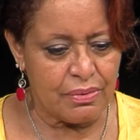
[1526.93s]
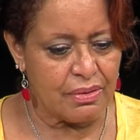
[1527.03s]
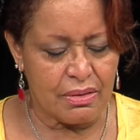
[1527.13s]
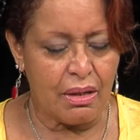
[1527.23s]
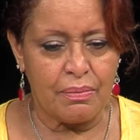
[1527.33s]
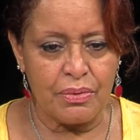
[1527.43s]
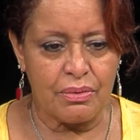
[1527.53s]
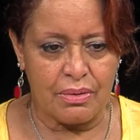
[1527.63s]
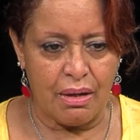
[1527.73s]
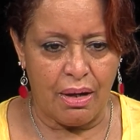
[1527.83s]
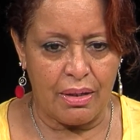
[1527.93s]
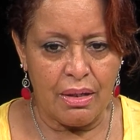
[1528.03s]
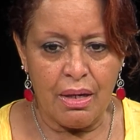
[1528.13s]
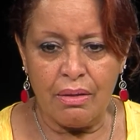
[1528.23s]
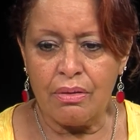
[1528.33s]
is a time to die.
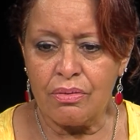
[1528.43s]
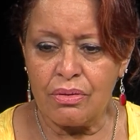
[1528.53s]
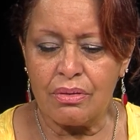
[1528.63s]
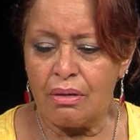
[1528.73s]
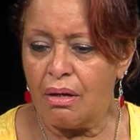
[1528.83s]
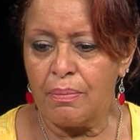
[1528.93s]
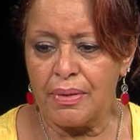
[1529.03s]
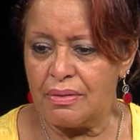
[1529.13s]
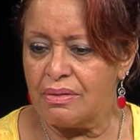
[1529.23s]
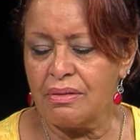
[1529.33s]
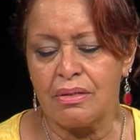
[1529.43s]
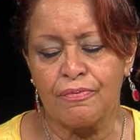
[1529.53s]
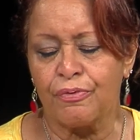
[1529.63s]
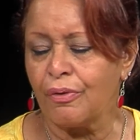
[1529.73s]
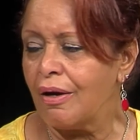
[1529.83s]
There's a time and a season
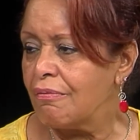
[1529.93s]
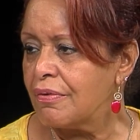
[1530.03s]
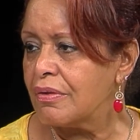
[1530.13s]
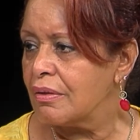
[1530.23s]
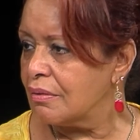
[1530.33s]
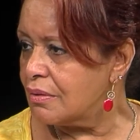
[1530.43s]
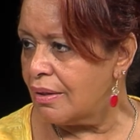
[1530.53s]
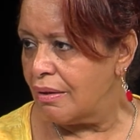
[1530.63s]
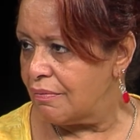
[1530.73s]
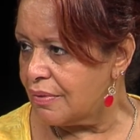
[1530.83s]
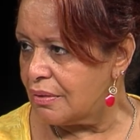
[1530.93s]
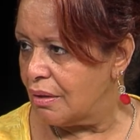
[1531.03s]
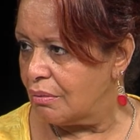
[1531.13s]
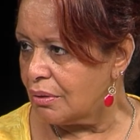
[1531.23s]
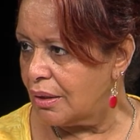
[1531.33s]
for everything under heaven.
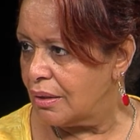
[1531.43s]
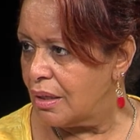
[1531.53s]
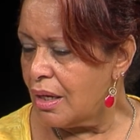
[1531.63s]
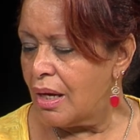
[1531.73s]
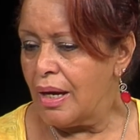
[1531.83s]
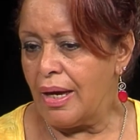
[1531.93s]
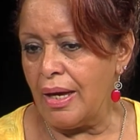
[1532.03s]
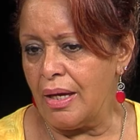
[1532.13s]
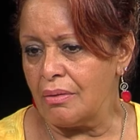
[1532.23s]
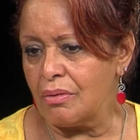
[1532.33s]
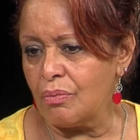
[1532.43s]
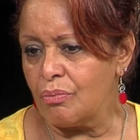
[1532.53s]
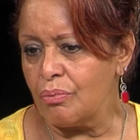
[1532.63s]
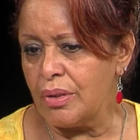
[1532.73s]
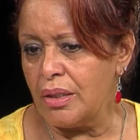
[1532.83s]
Yeah. Okay, and
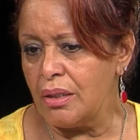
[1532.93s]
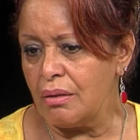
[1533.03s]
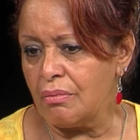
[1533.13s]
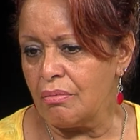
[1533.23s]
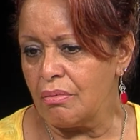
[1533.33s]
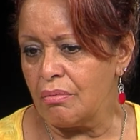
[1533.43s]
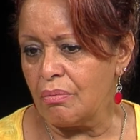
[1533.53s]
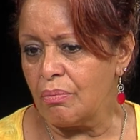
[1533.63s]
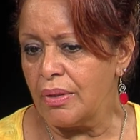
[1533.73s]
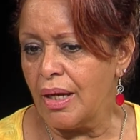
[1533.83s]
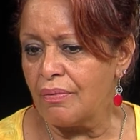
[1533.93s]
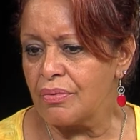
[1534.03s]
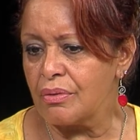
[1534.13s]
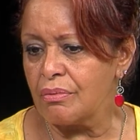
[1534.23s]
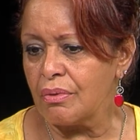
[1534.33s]
we we have
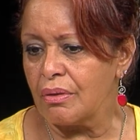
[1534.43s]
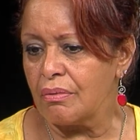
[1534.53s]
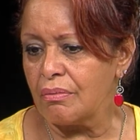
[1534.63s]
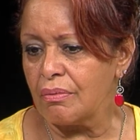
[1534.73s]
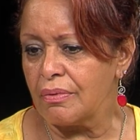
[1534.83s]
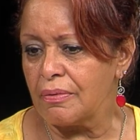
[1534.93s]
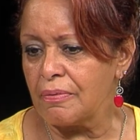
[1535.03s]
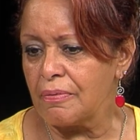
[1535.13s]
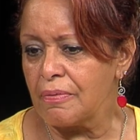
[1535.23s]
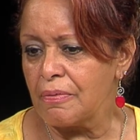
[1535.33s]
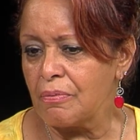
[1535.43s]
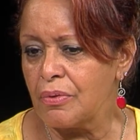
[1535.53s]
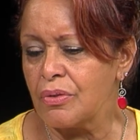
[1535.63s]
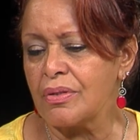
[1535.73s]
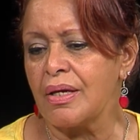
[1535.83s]
to we
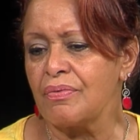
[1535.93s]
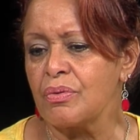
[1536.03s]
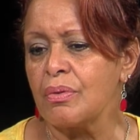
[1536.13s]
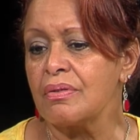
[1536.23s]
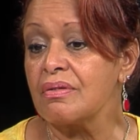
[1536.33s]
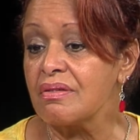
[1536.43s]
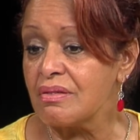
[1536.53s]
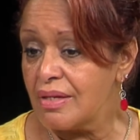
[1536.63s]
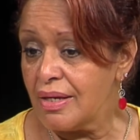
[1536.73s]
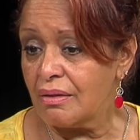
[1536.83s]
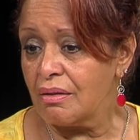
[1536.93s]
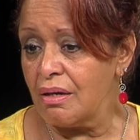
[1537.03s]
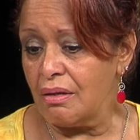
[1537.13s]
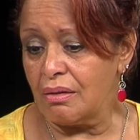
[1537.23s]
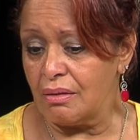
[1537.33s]
just have to understand
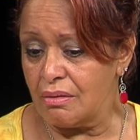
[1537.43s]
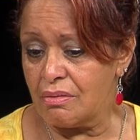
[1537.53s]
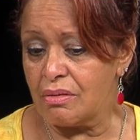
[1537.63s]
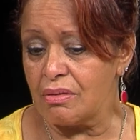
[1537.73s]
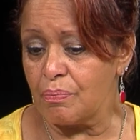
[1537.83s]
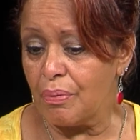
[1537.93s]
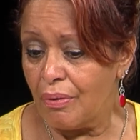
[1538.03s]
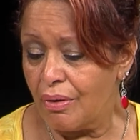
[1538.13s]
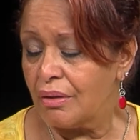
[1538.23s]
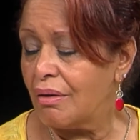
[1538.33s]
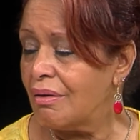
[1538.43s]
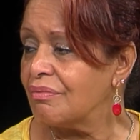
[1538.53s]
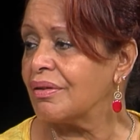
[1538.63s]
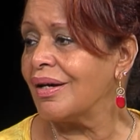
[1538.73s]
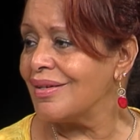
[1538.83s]
that this is part
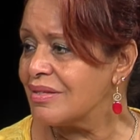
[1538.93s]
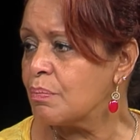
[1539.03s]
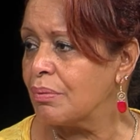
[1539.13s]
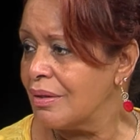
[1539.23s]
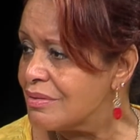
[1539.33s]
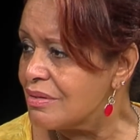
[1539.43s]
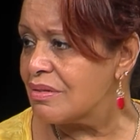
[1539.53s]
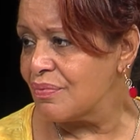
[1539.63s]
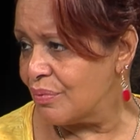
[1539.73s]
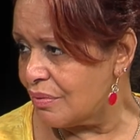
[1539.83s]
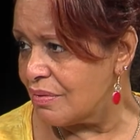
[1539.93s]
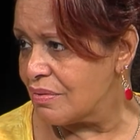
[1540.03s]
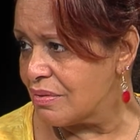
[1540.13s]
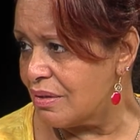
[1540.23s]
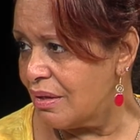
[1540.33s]
of God's process for
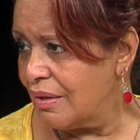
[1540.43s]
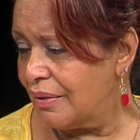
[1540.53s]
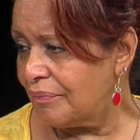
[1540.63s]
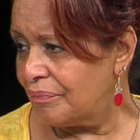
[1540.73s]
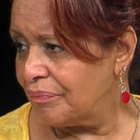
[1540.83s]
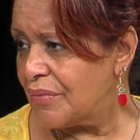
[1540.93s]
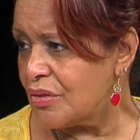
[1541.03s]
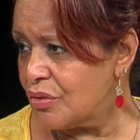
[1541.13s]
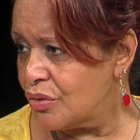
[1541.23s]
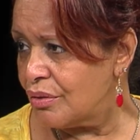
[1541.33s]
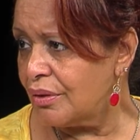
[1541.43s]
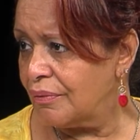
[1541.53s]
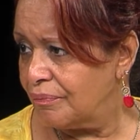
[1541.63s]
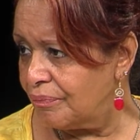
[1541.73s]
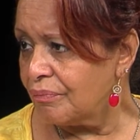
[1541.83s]
us. It's a journey. It's part a journey. of our
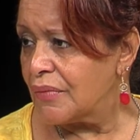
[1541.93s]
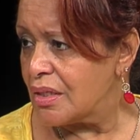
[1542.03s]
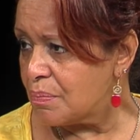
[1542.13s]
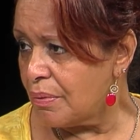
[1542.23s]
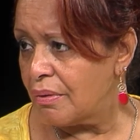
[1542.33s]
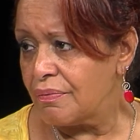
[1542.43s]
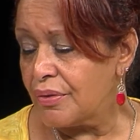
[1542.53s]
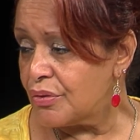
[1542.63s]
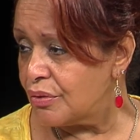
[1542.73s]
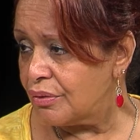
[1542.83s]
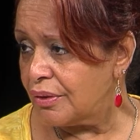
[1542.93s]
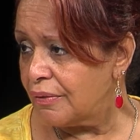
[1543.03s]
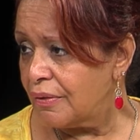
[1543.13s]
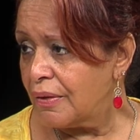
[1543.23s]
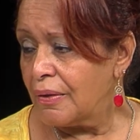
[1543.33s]
journey. It's part of our journey. That's
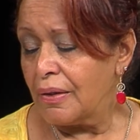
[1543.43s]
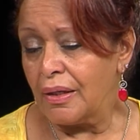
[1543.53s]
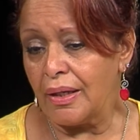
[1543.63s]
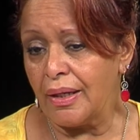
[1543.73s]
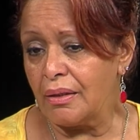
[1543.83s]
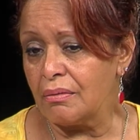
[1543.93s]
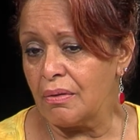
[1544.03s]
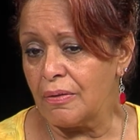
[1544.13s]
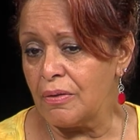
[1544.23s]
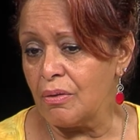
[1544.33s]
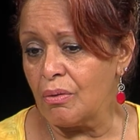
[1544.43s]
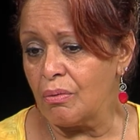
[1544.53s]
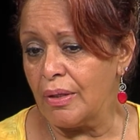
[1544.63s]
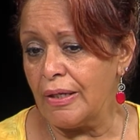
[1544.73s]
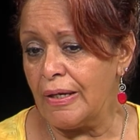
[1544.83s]
right. And you
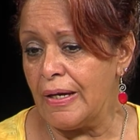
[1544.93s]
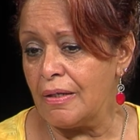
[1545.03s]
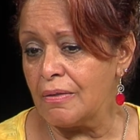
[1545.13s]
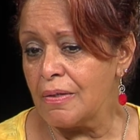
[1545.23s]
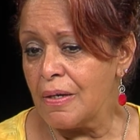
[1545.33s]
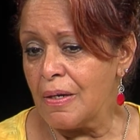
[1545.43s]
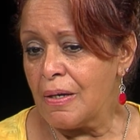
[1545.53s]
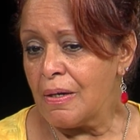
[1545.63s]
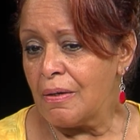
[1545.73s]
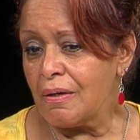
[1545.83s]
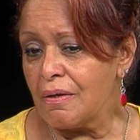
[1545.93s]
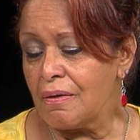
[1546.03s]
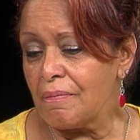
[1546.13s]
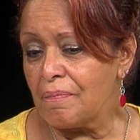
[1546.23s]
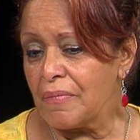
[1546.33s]
know, and
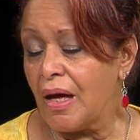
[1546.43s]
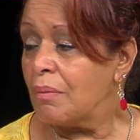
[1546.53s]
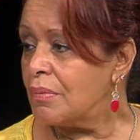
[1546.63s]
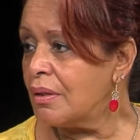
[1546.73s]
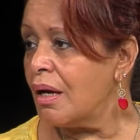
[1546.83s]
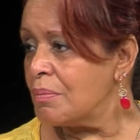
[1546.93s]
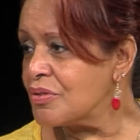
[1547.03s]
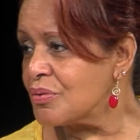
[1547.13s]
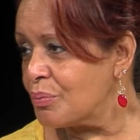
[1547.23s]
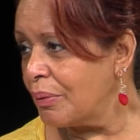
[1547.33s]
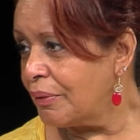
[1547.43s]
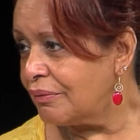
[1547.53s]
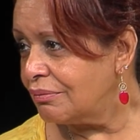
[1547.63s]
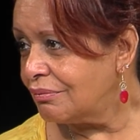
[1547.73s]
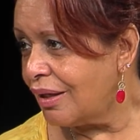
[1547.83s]
I'm a I'm a swimmer.
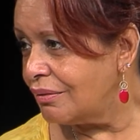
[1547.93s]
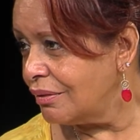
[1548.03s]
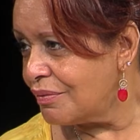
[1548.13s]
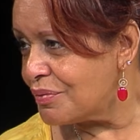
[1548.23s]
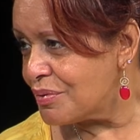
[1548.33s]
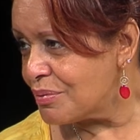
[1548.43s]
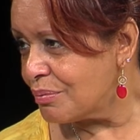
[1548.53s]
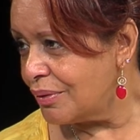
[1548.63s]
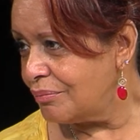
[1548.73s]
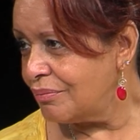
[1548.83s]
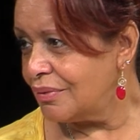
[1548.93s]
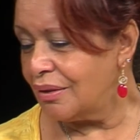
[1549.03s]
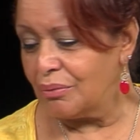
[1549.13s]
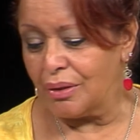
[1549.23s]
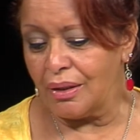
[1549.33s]
I love to swim.
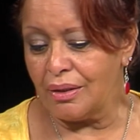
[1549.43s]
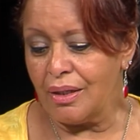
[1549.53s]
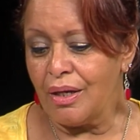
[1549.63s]
Okay,